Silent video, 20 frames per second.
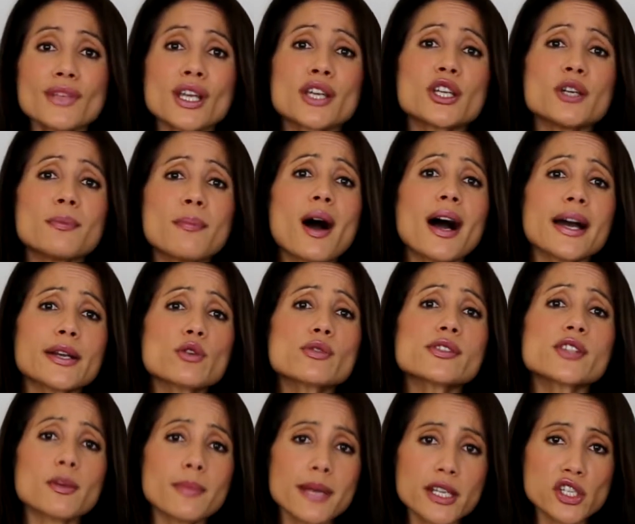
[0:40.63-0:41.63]
You might
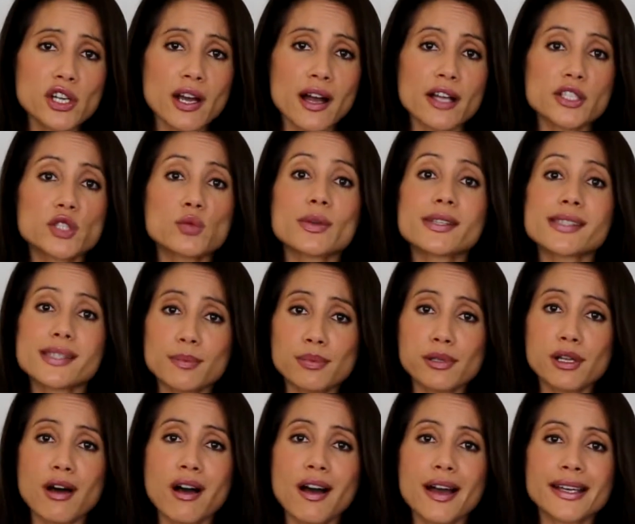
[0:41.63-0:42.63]
also be charged with
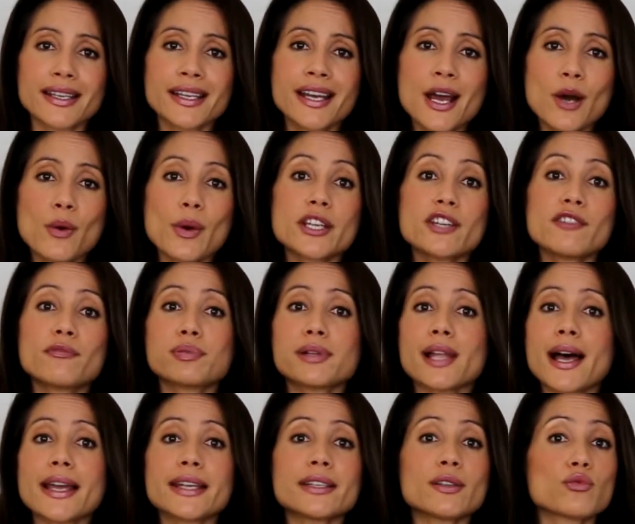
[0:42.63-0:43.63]
supply, where you've
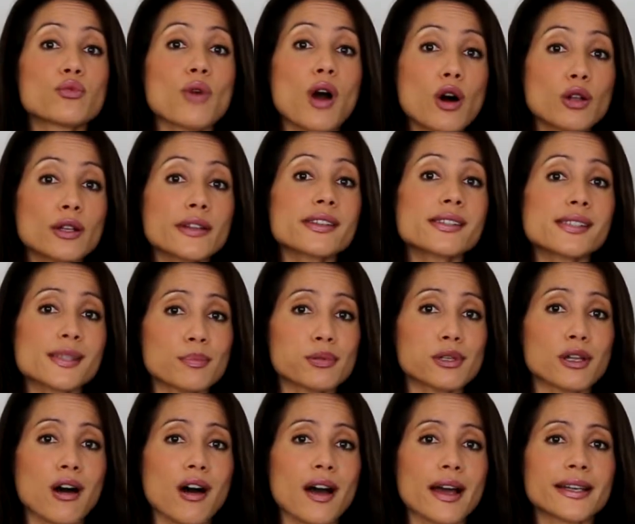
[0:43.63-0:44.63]
played a role in the
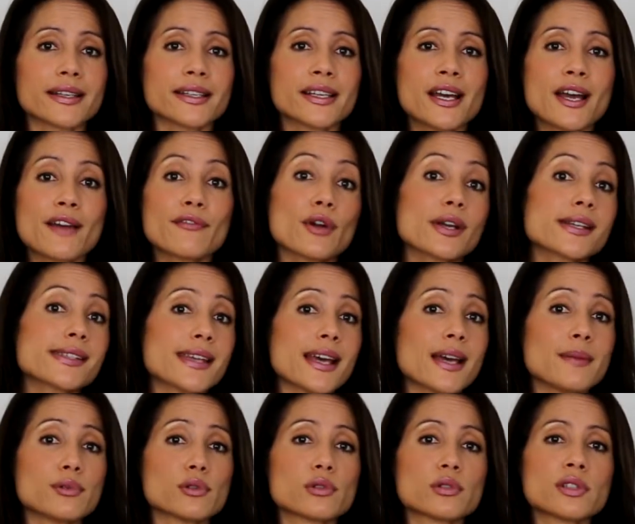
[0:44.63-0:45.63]
supply, for
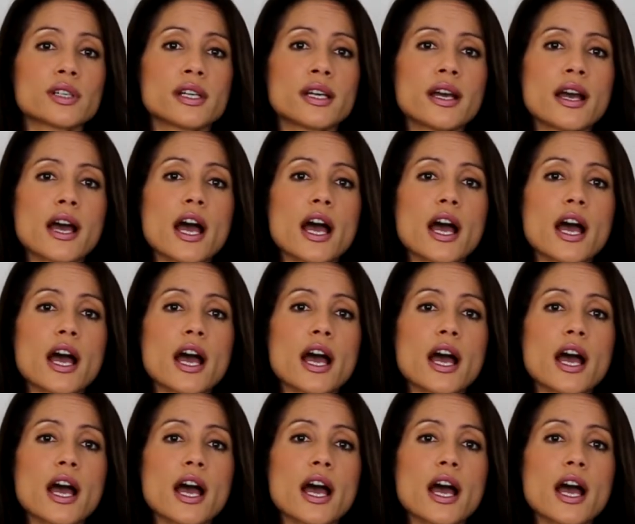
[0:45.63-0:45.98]
example,